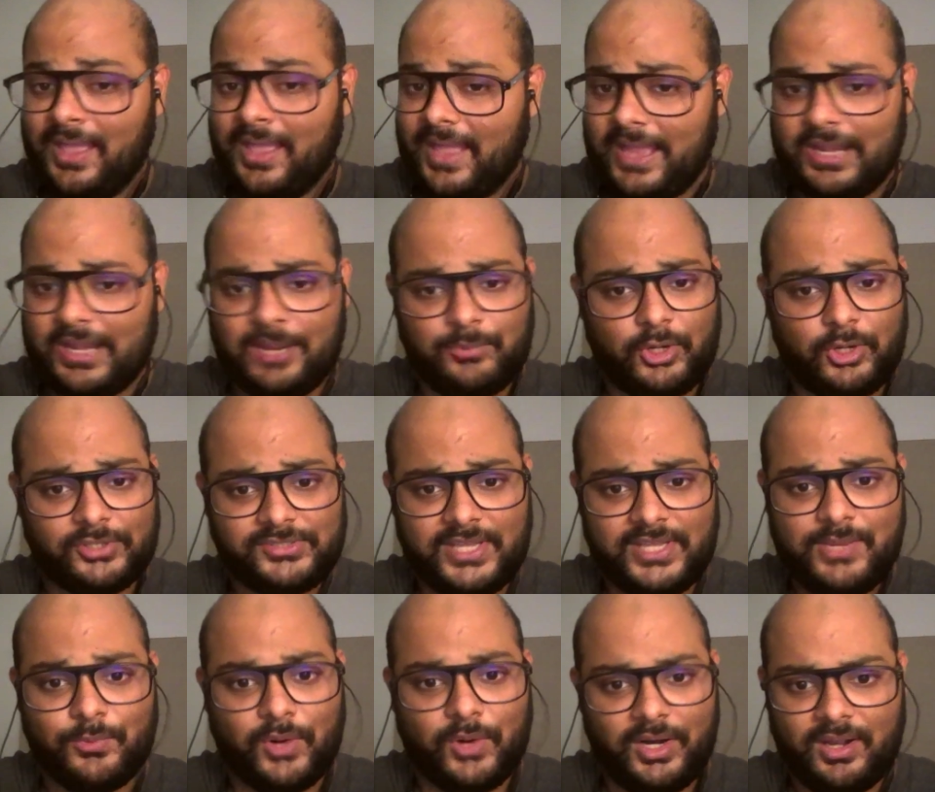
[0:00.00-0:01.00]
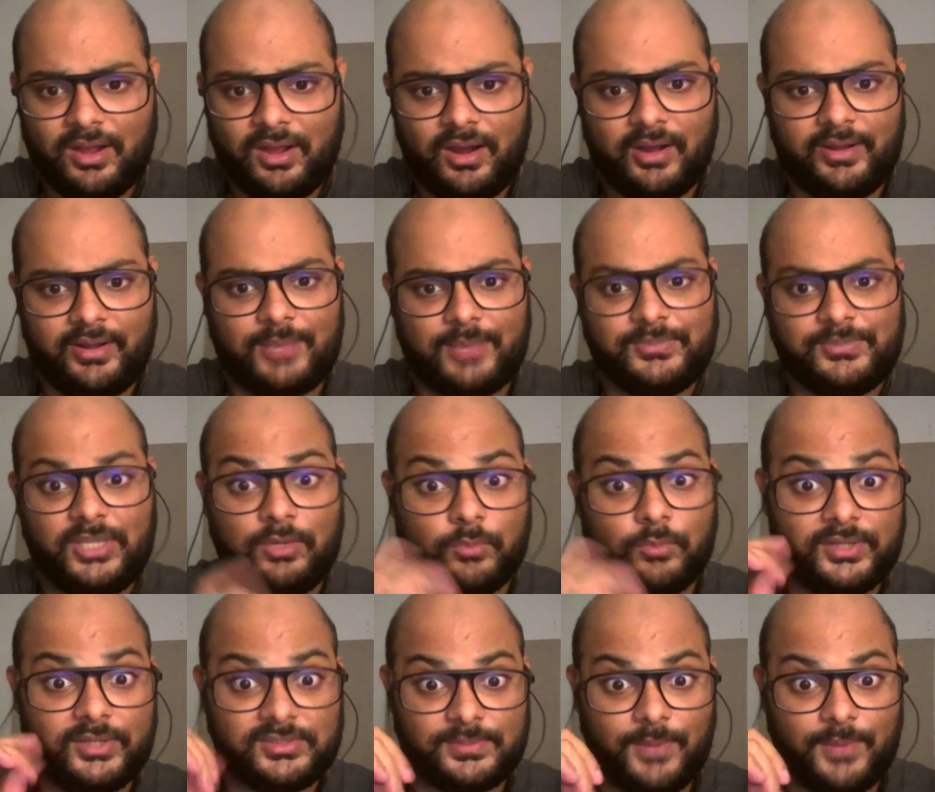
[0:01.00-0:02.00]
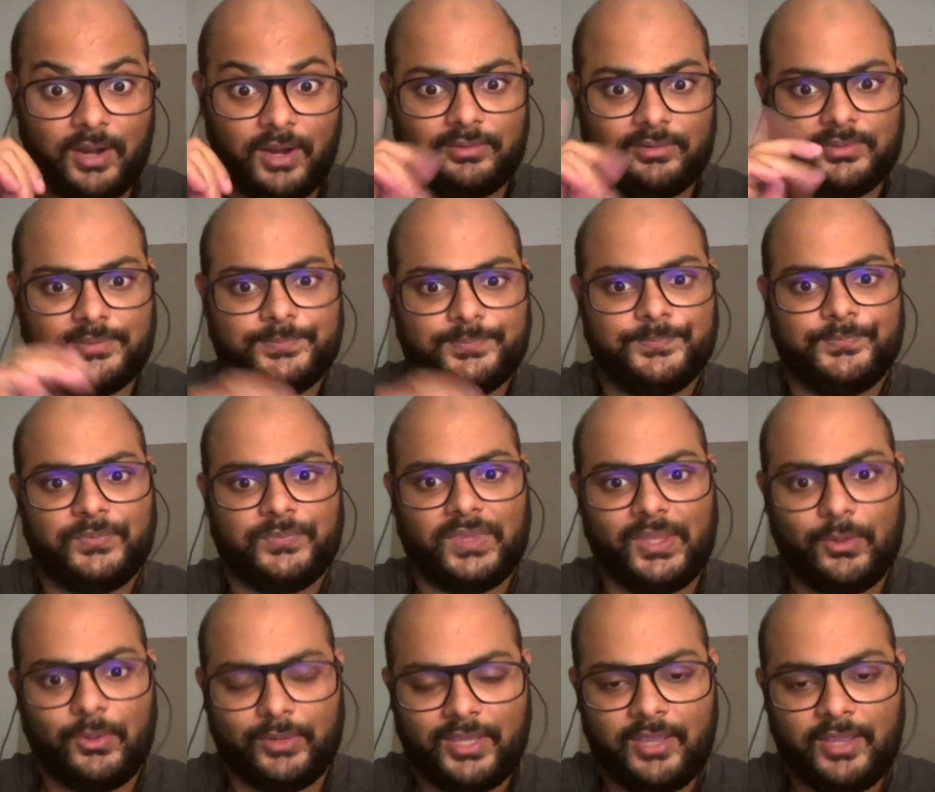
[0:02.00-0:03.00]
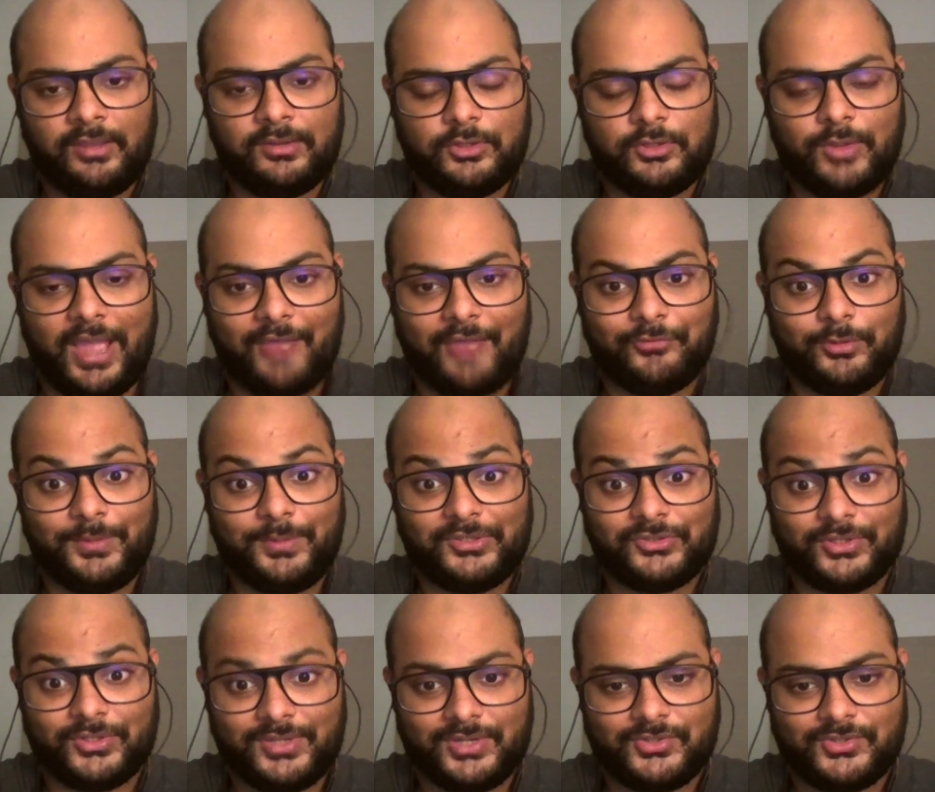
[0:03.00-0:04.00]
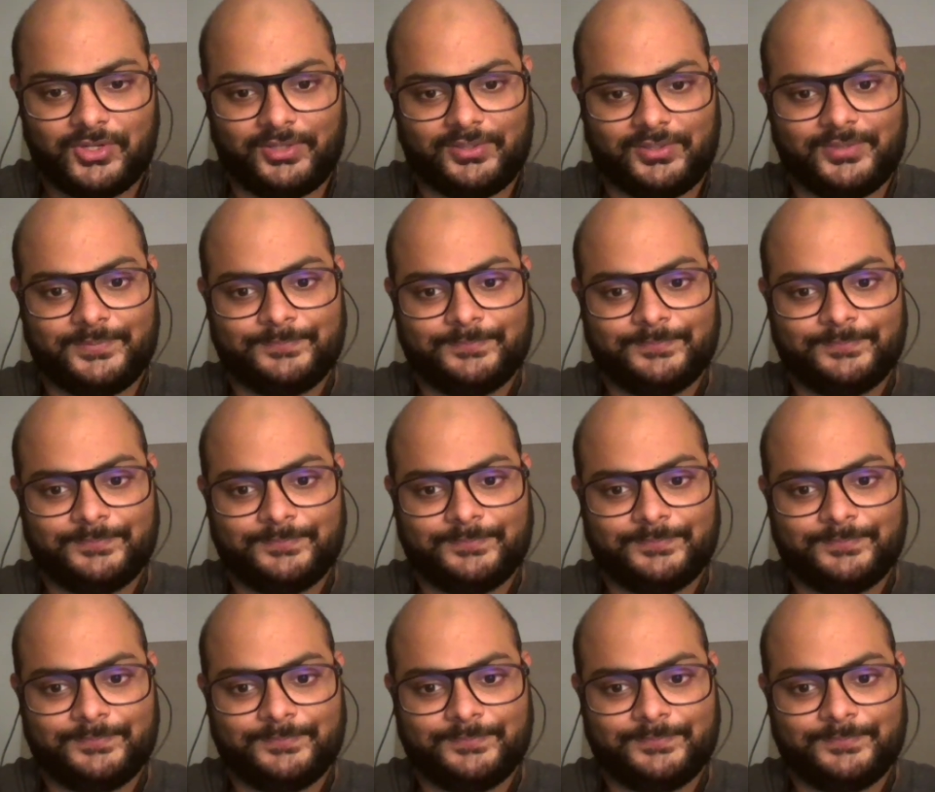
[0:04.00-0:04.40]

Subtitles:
And I'm not saying work hard, I'm saying work smart. Okay? You have to be strategic